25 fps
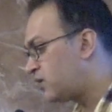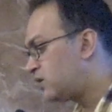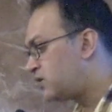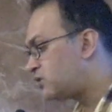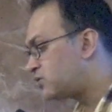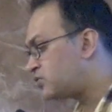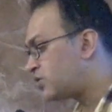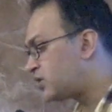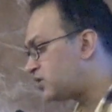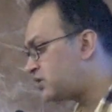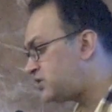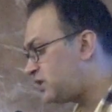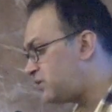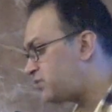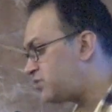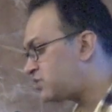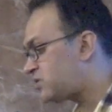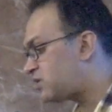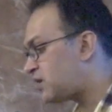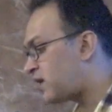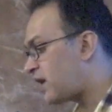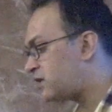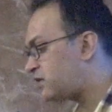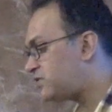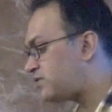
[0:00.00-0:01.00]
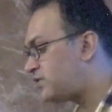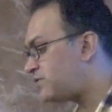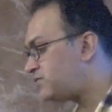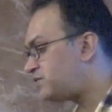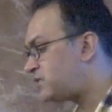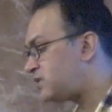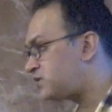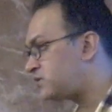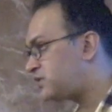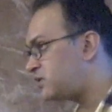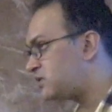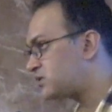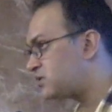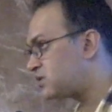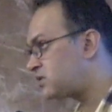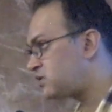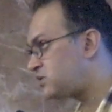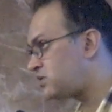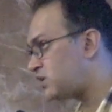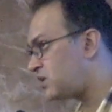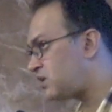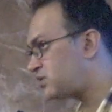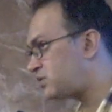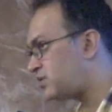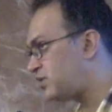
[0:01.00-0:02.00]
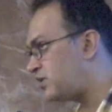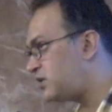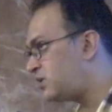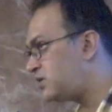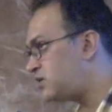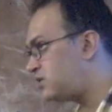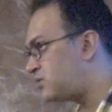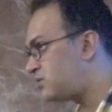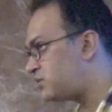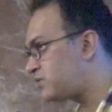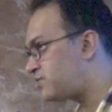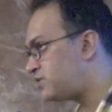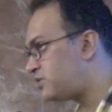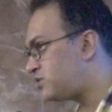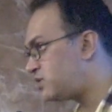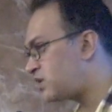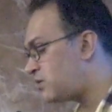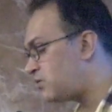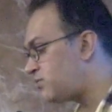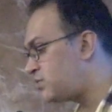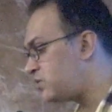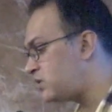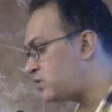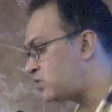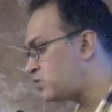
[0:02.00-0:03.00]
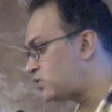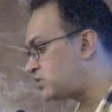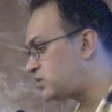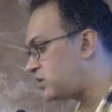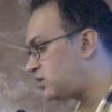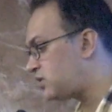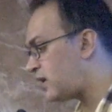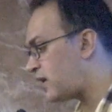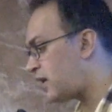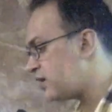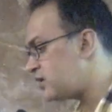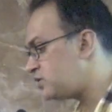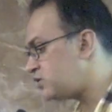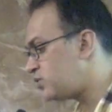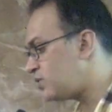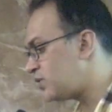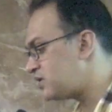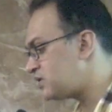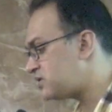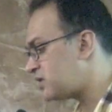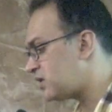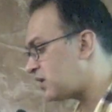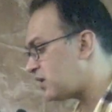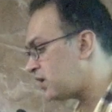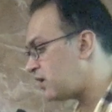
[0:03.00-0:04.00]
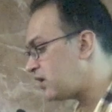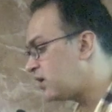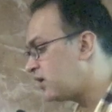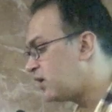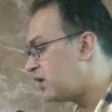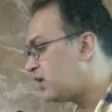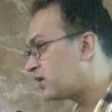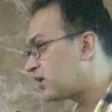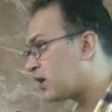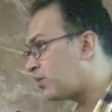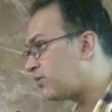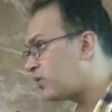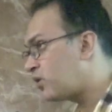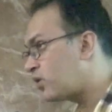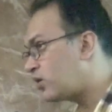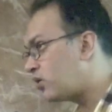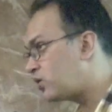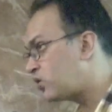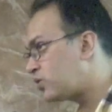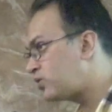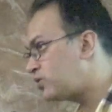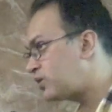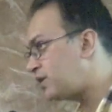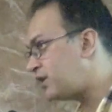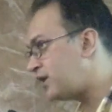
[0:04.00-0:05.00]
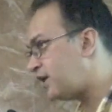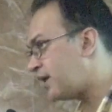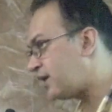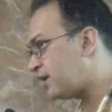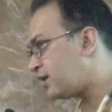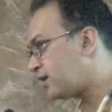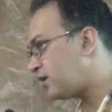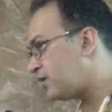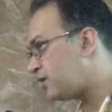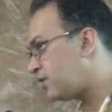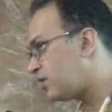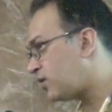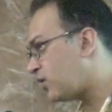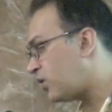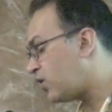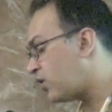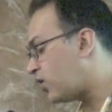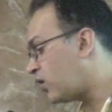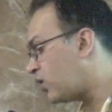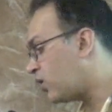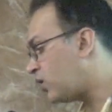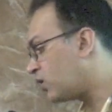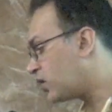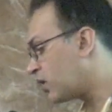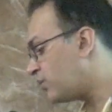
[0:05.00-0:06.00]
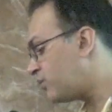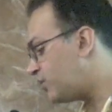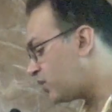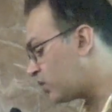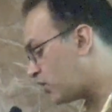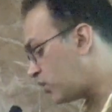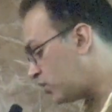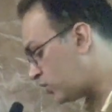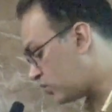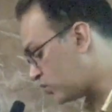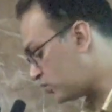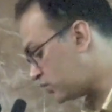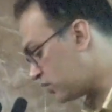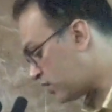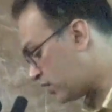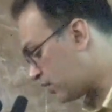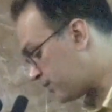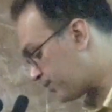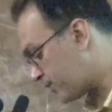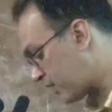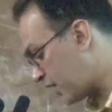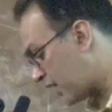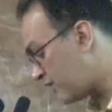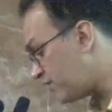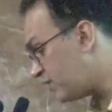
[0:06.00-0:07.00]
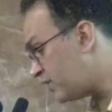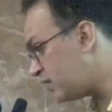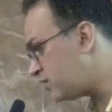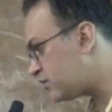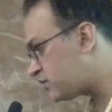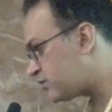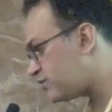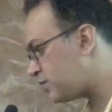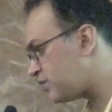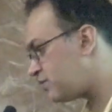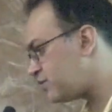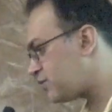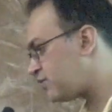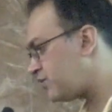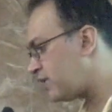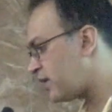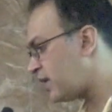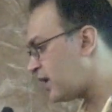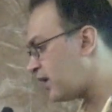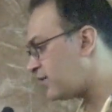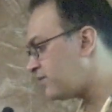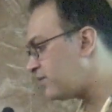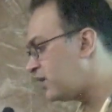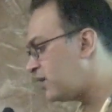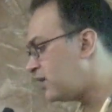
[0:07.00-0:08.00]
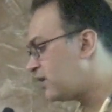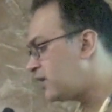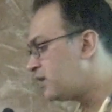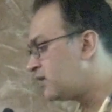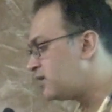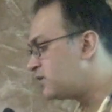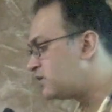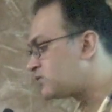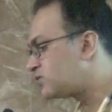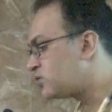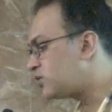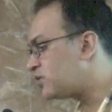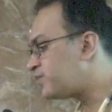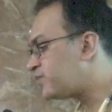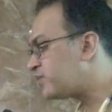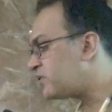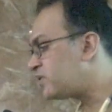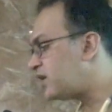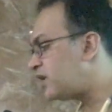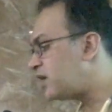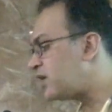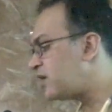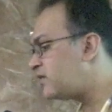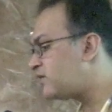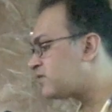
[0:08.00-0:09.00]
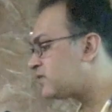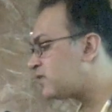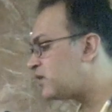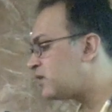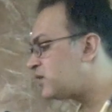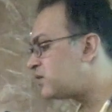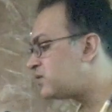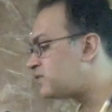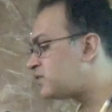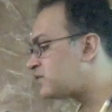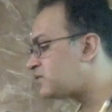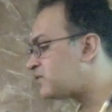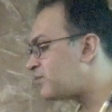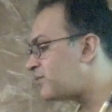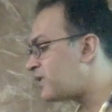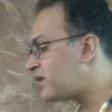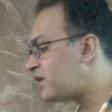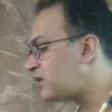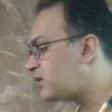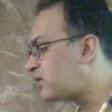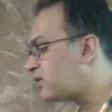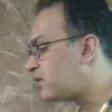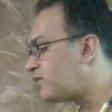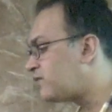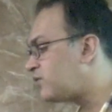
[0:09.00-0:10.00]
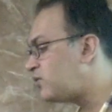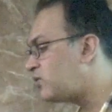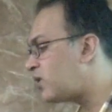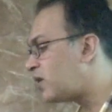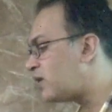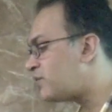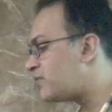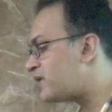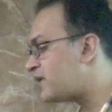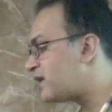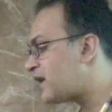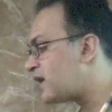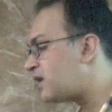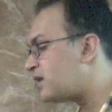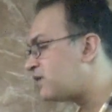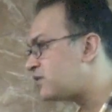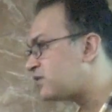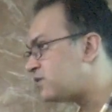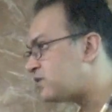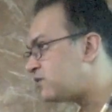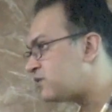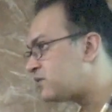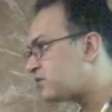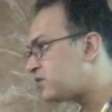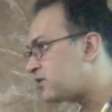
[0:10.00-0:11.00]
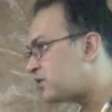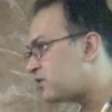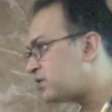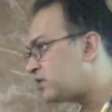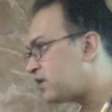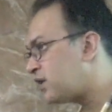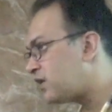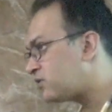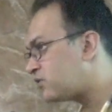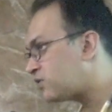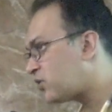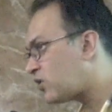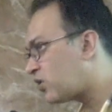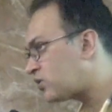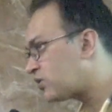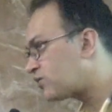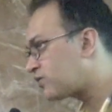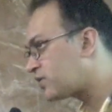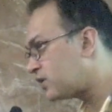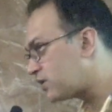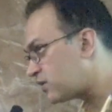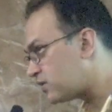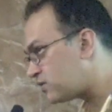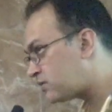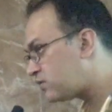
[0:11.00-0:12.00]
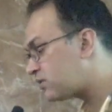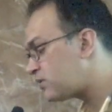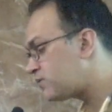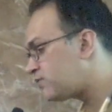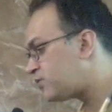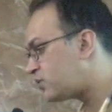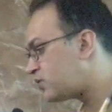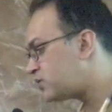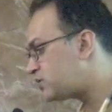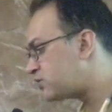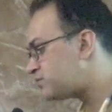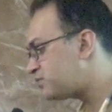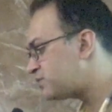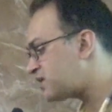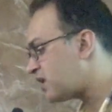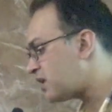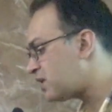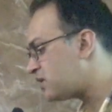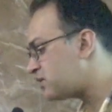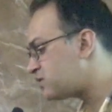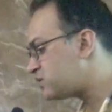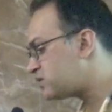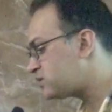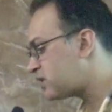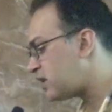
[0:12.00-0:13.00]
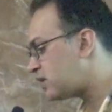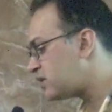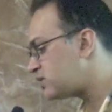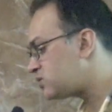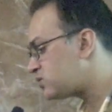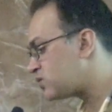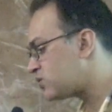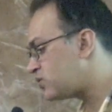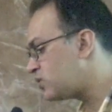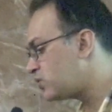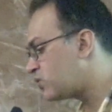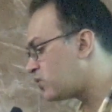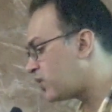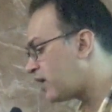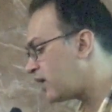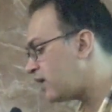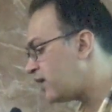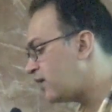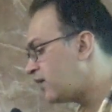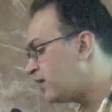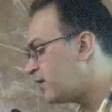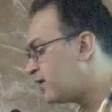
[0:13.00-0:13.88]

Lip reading: So regimes, as we have just discussed, there are three regimes which can be used in the adjuvant setting. Coming on to the data or coming on to the evidence which we have. So there is a systematic review and meta-analysis. There is a lot of criticism for this meta-analysis. I'll show you why.